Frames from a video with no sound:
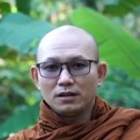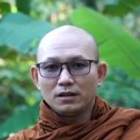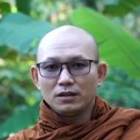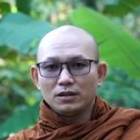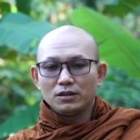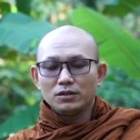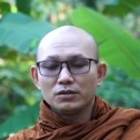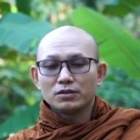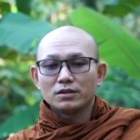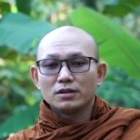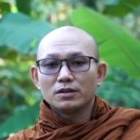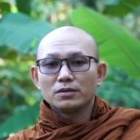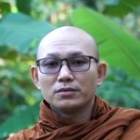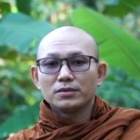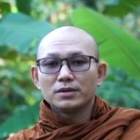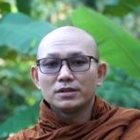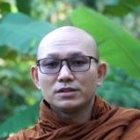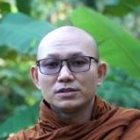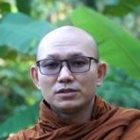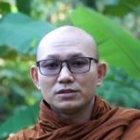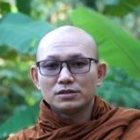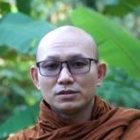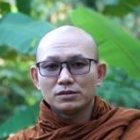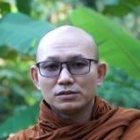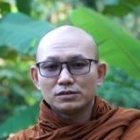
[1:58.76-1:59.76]
you can
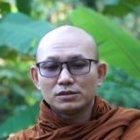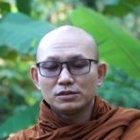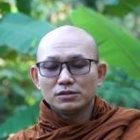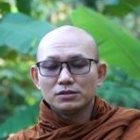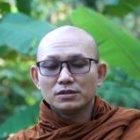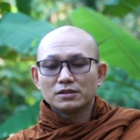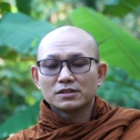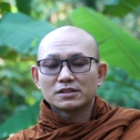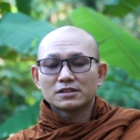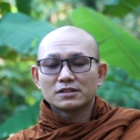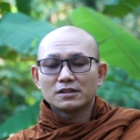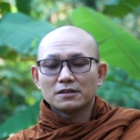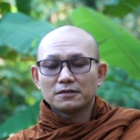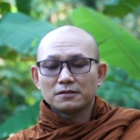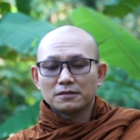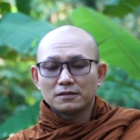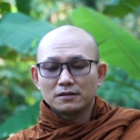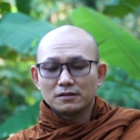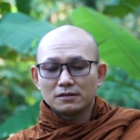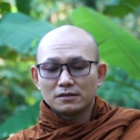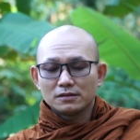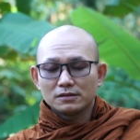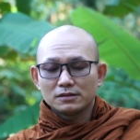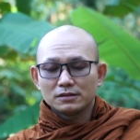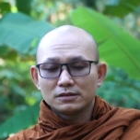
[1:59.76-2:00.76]
reduce your
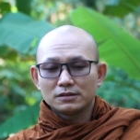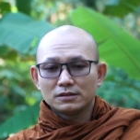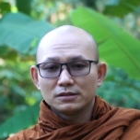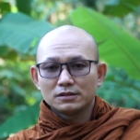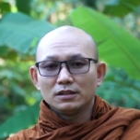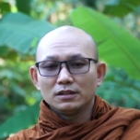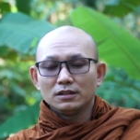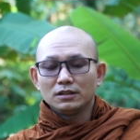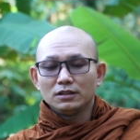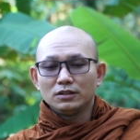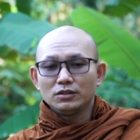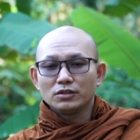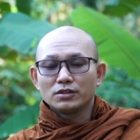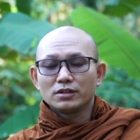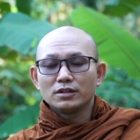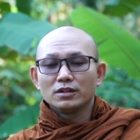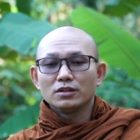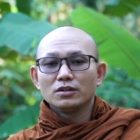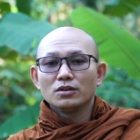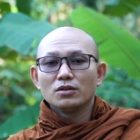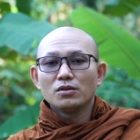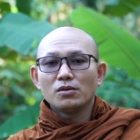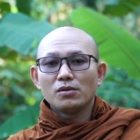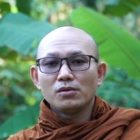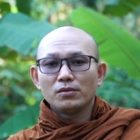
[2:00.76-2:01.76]
suffering. You
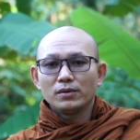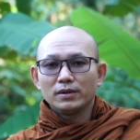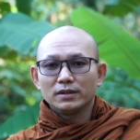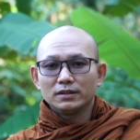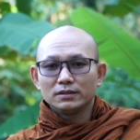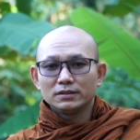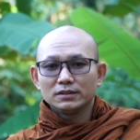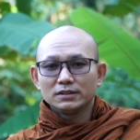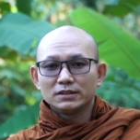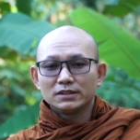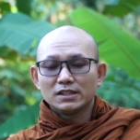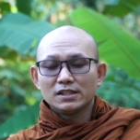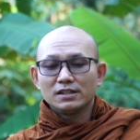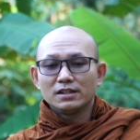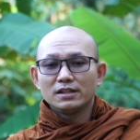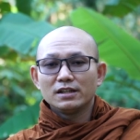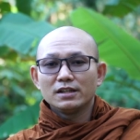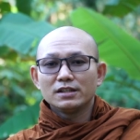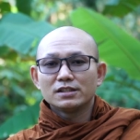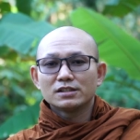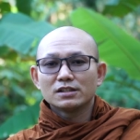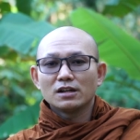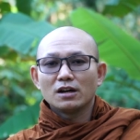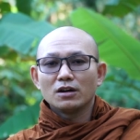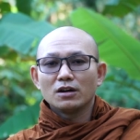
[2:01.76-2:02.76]
can know the nature